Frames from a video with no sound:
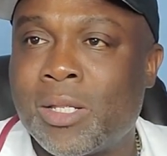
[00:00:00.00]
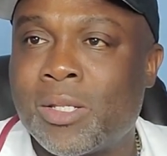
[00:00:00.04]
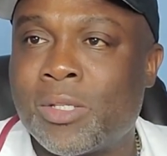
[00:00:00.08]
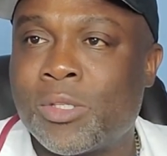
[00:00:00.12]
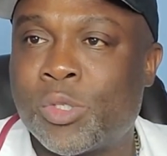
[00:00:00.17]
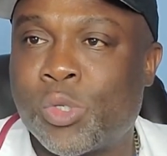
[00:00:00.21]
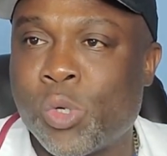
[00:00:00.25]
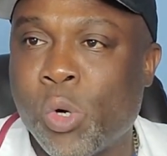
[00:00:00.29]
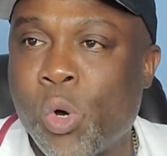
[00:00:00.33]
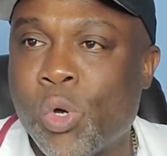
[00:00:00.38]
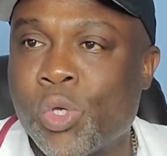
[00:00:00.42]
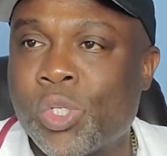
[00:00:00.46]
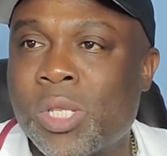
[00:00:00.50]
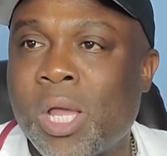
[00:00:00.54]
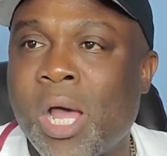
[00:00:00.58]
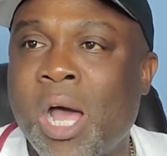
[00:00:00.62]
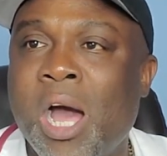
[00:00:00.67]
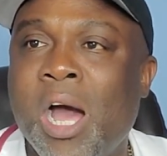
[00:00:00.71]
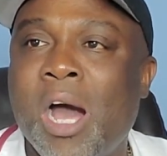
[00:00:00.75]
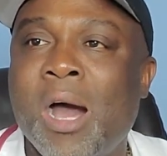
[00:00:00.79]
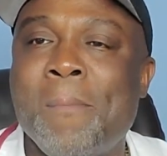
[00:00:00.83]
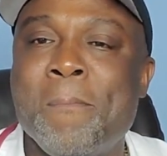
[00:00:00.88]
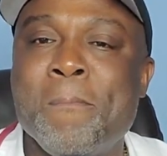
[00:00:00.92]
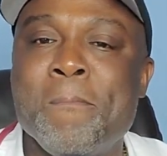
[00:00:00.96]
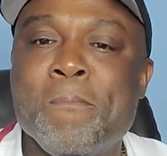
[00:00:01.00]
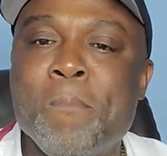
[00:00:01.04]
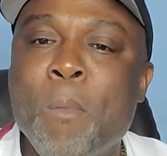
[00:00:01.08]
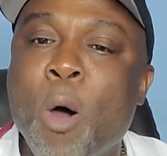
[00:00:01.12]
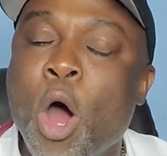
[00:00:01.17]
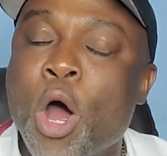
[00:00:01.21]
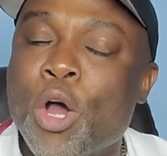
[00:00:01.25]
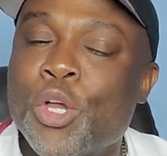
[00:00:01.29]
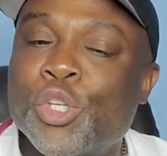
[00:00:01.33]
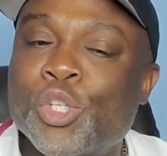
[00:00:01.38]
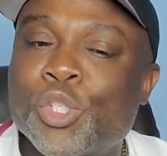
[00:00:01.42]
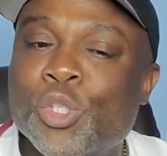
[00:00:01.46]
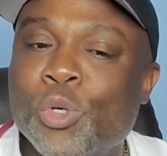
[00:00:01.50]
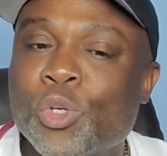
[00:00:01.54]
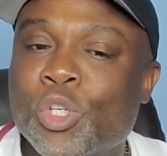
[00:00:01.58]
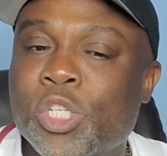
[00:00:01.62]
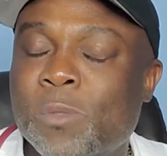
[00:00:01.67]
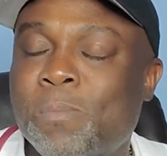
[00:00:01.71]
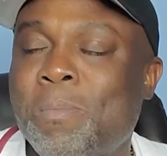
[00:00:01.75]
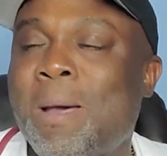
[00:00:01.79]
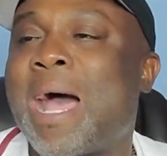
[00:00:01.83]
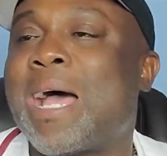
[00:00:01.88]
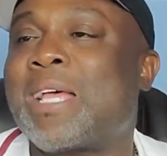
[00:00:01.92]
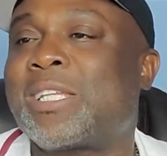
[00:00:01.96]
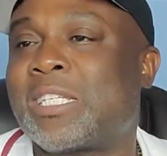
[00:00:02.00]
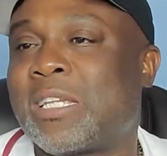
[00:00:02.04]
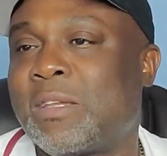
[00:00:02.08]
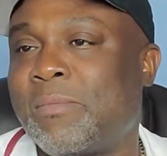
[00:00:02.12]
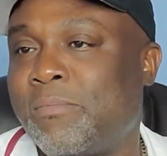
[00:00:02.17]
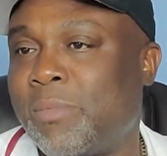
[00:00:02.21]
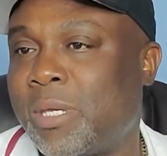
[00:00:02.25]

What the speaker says: Those are muscle spasm